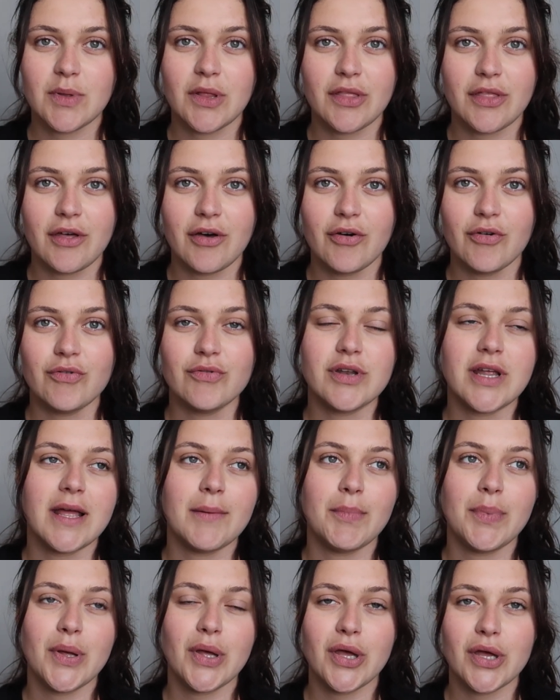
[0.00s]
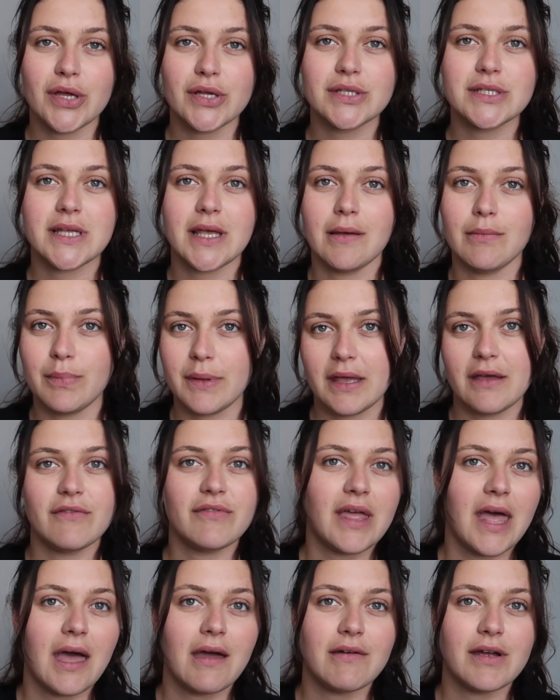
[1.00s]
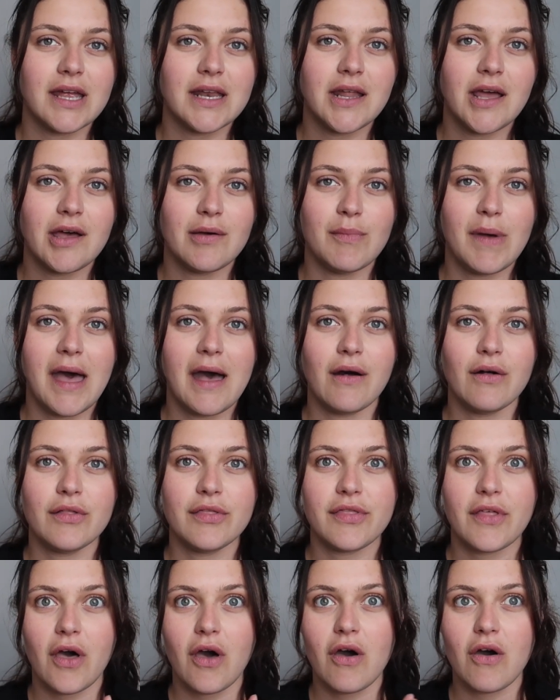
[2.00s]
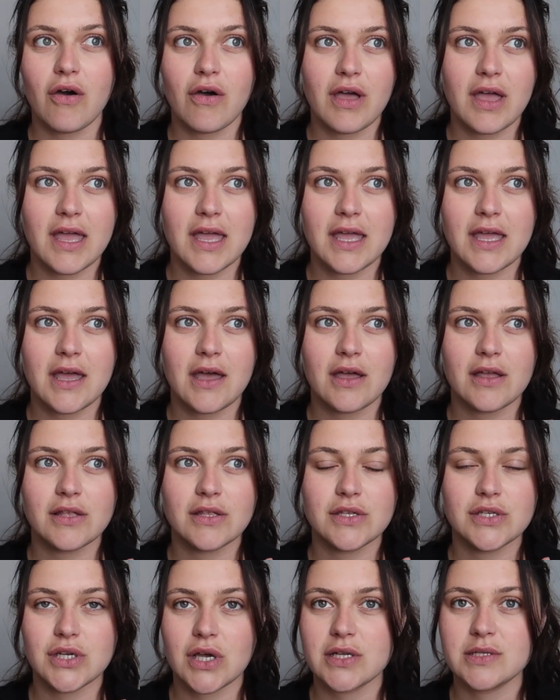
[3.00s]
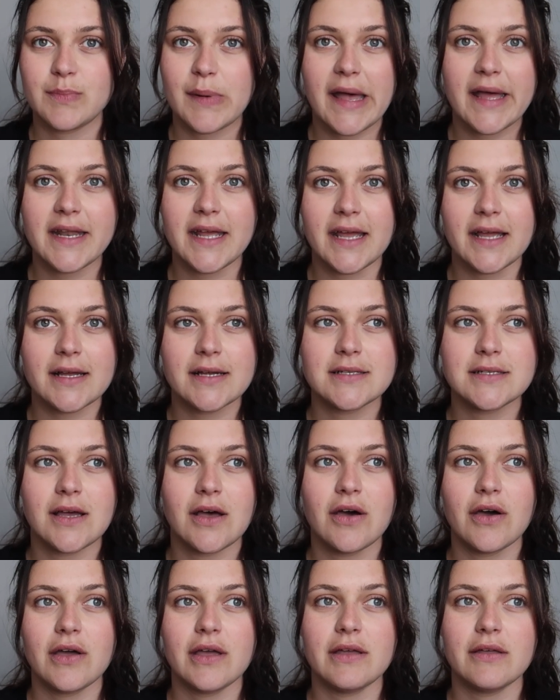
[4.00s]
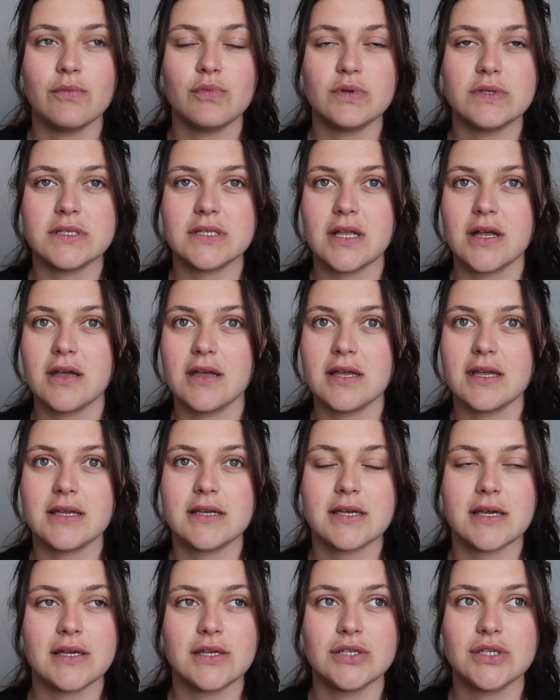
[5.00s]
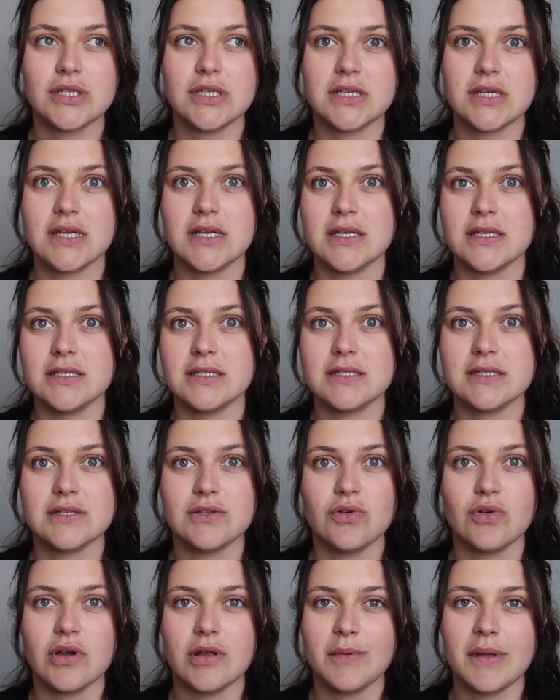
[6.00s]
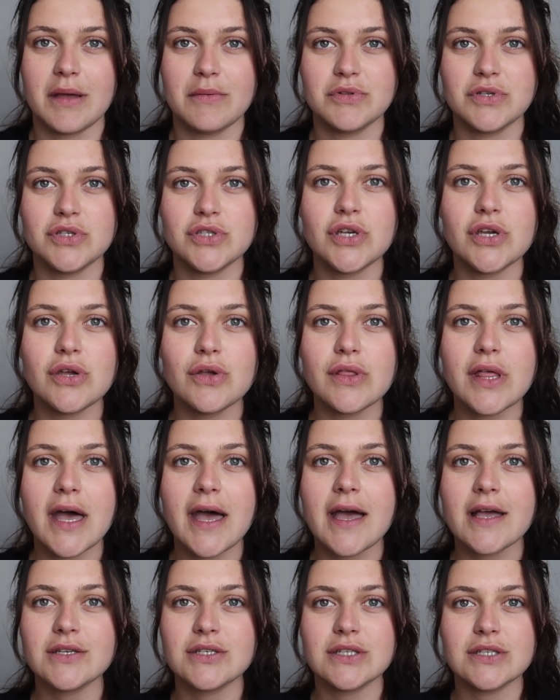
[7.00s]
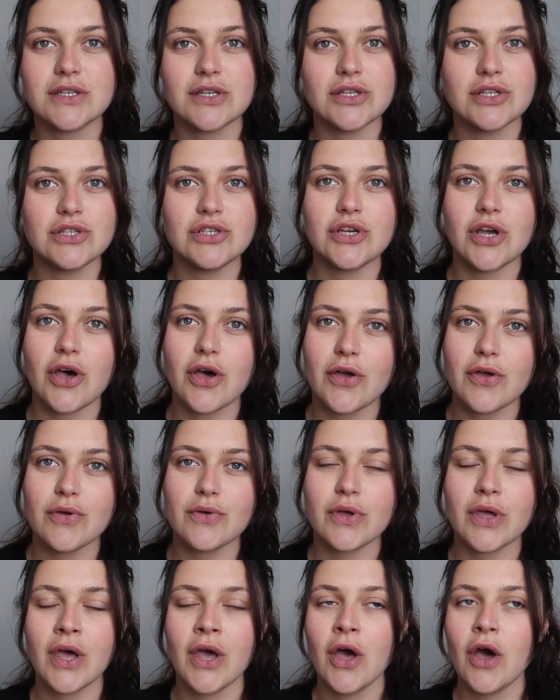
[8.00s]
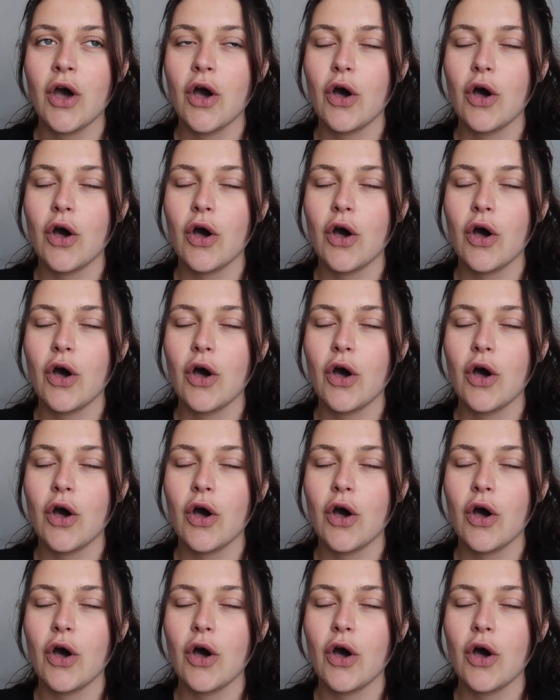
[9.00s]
month old put a bit of carrot in her mouth, I just panicked. I was like, she's not going to be able to chew that, she's going to choke.